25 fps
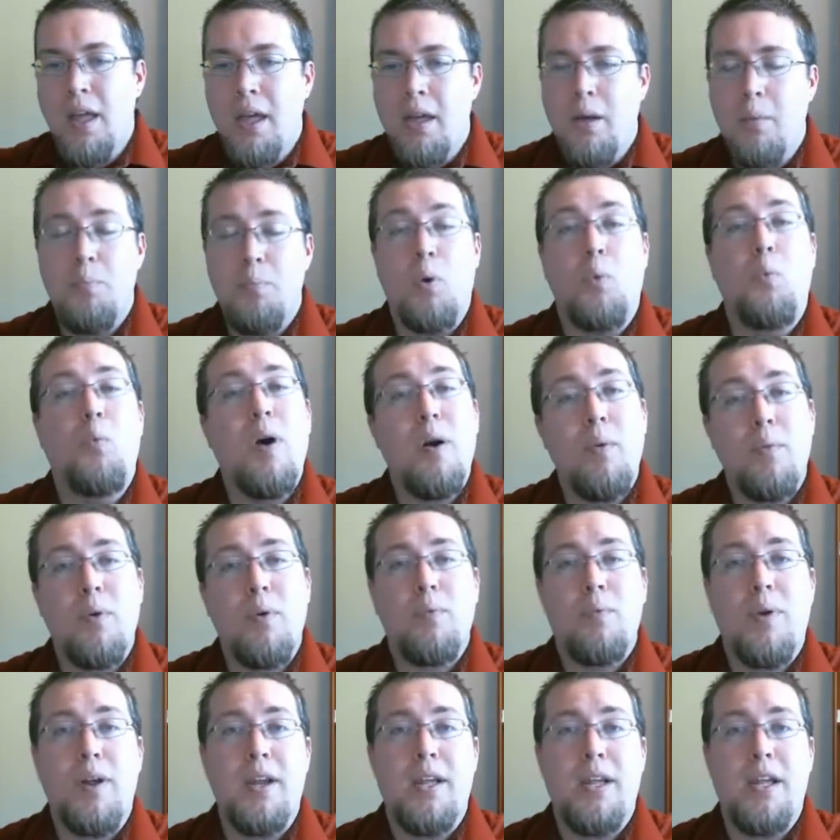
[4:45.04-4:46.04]
but what we're
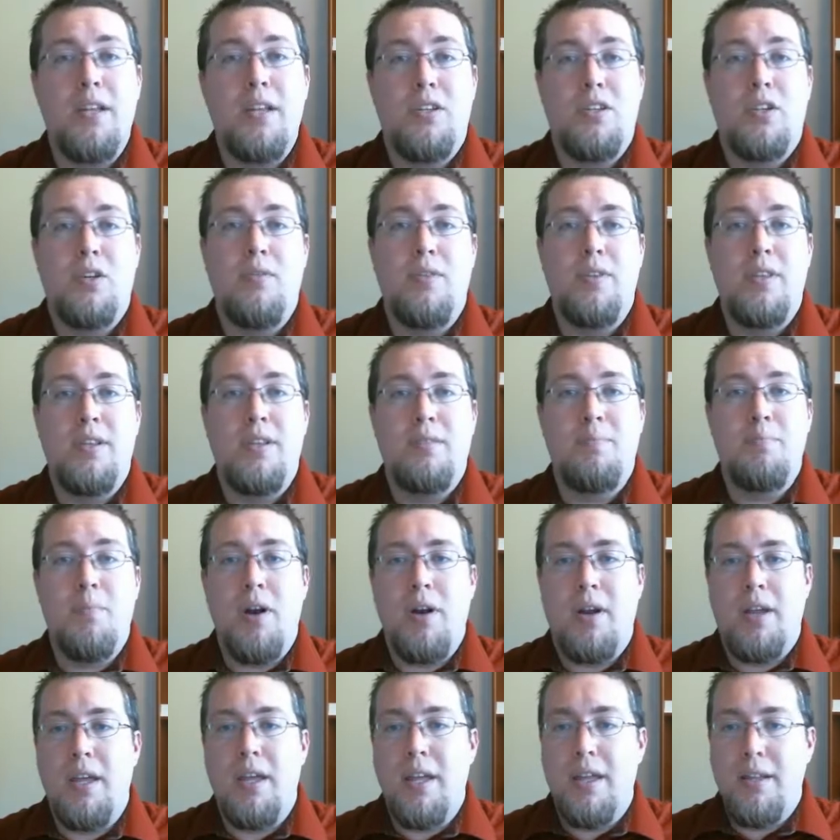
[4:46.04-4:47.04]
running into in this
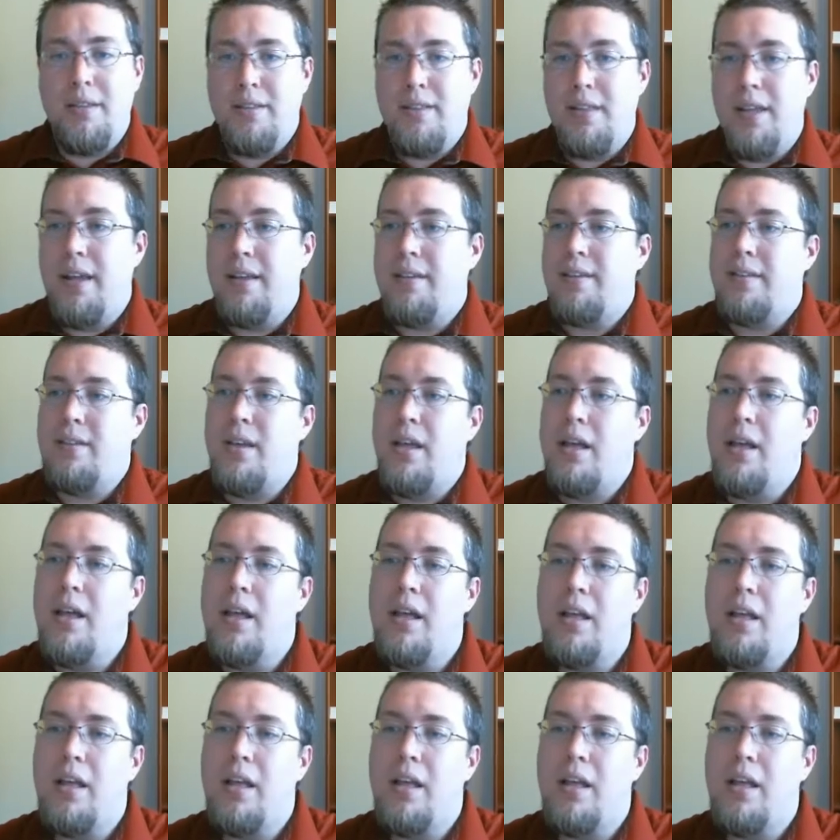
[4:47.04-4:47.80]
market is this.